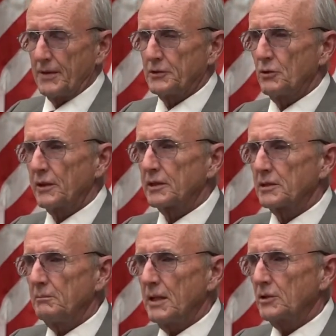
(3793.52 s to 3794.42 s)
They're doing it
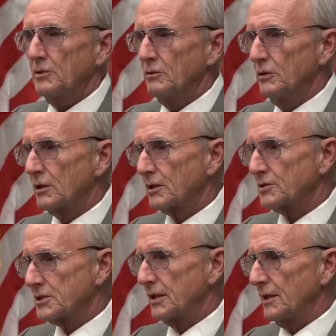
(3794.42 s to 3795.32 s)
to make you
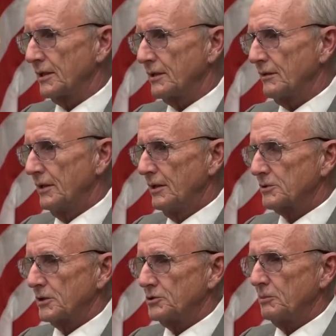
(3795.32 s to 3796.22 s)
look silly,
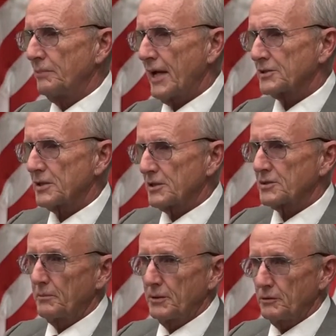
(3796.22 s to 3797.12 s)
so that you pass it to
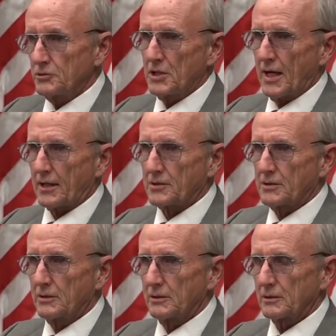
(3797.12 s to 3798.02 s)
someone who
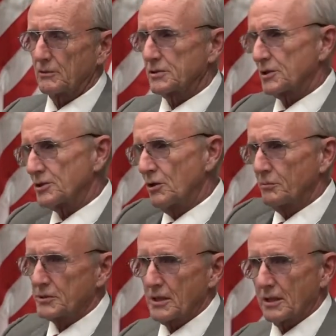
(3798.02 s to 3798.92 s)
checks, goes to
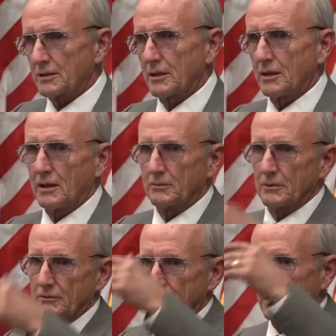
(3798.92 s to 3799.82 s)
Snopes.com
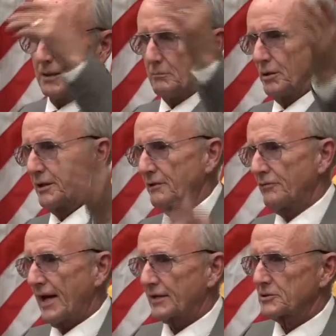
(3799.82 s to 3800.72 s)
or
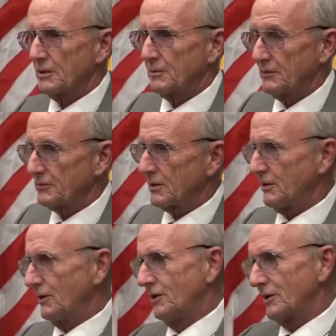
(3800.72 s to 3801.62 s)
PolitiFact, jump in and
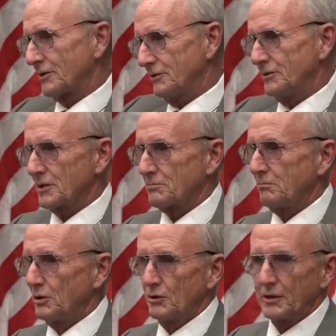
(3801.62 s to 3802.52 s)
say, look, you
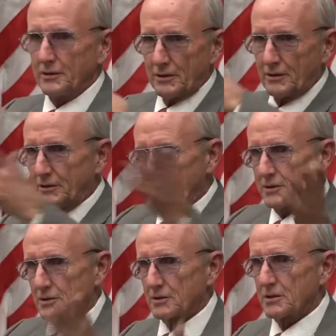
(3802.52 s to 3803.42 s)
just blew it, you know,
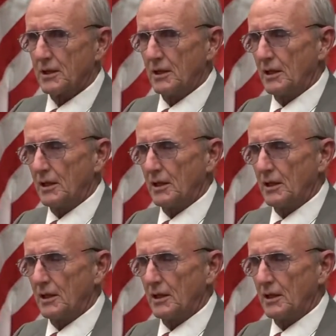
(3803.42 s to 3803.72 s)
this is.